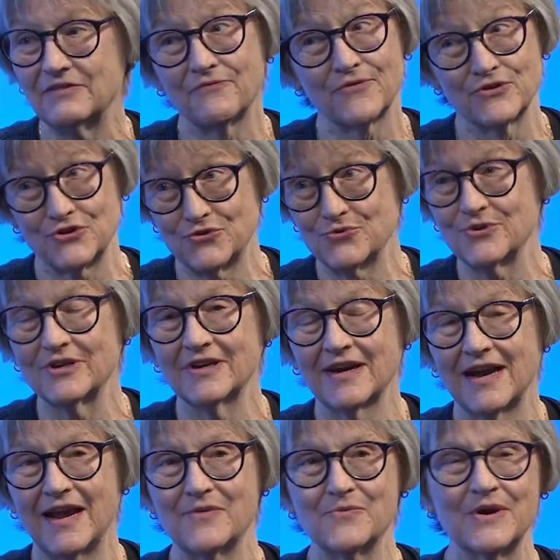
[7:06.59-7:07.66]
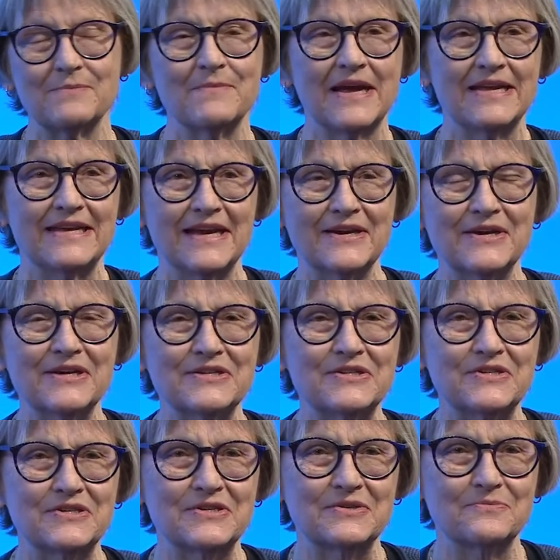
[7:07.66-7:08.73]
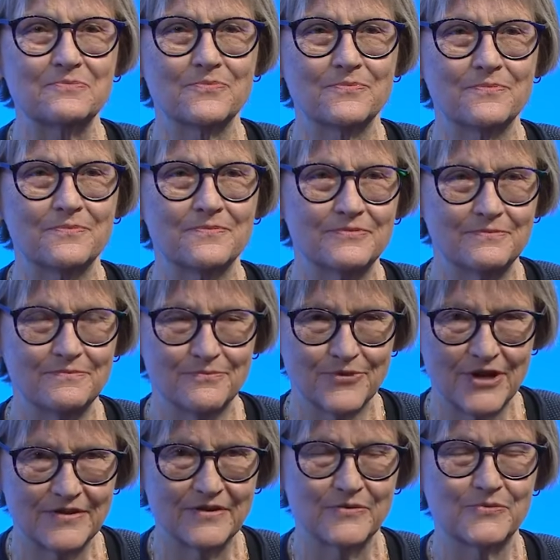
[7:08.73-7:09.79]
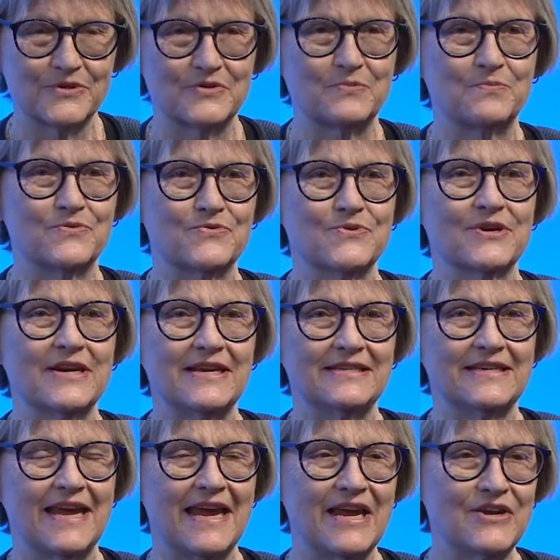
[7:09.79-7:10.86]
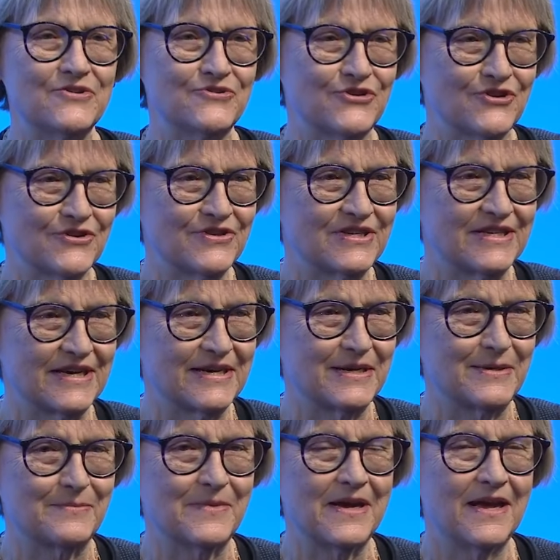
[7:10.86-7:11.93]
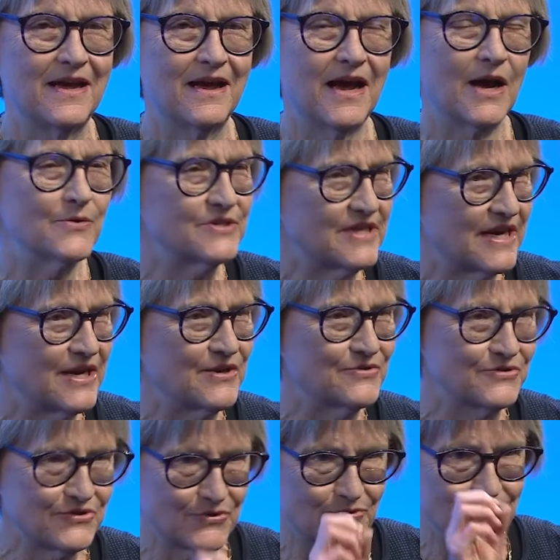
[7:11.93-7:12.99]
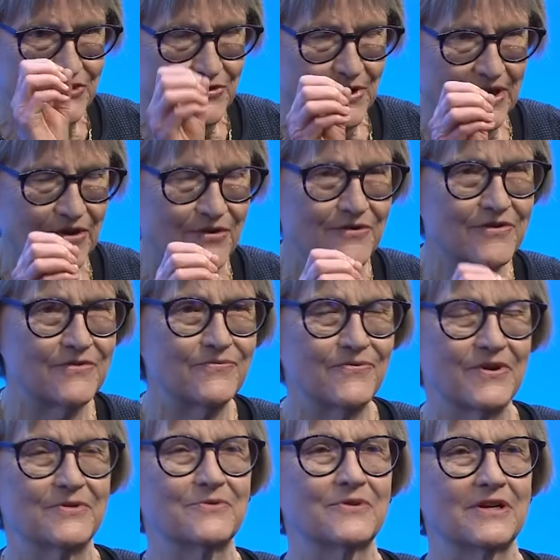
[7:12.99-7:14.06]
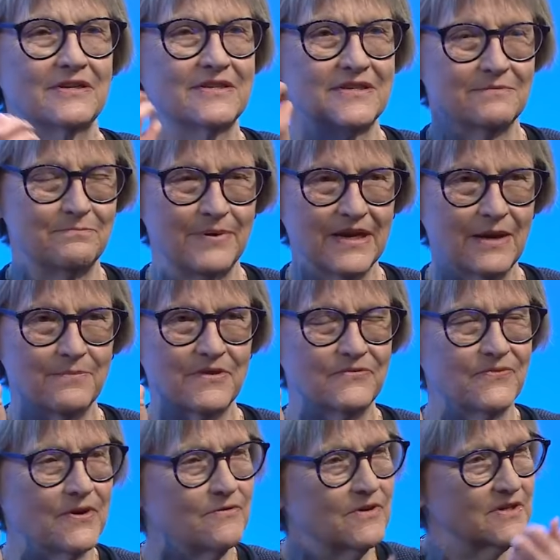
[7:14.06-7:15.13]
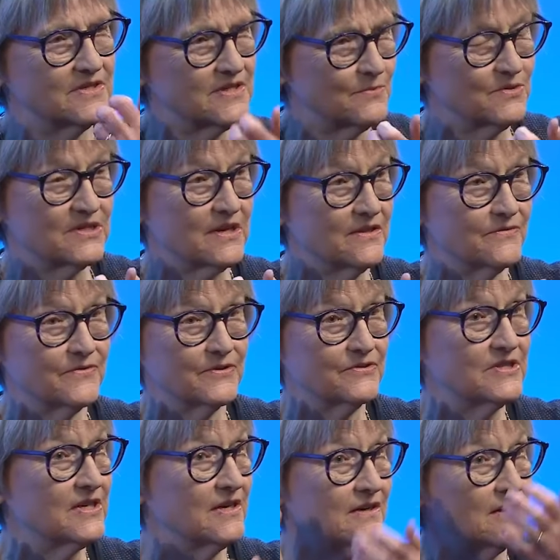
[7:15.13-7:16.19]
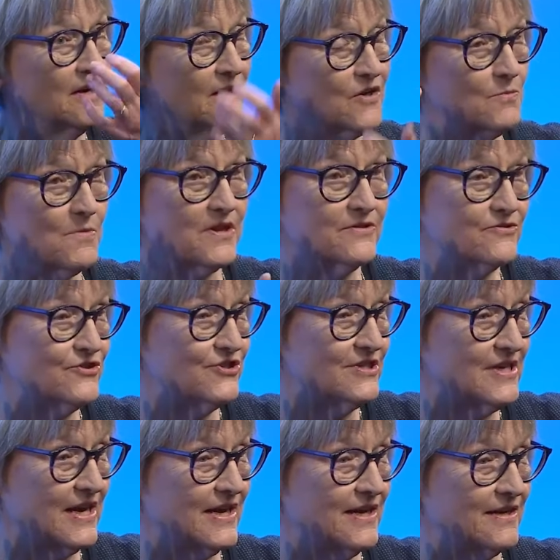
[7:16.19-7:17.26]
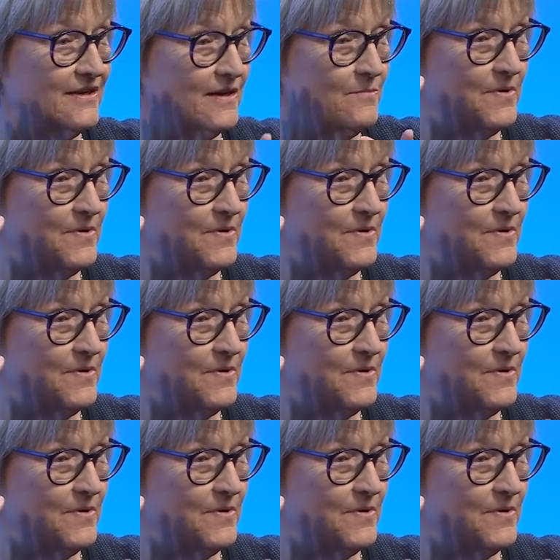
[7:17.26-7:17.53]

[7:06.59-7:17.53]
for sure. Yeah. And when my youngest brother was born, he's eight years younger than I am. I was eight years old, so I go to the phone and to pick up the phone, and someone's on the phone saying, "Your mother just had a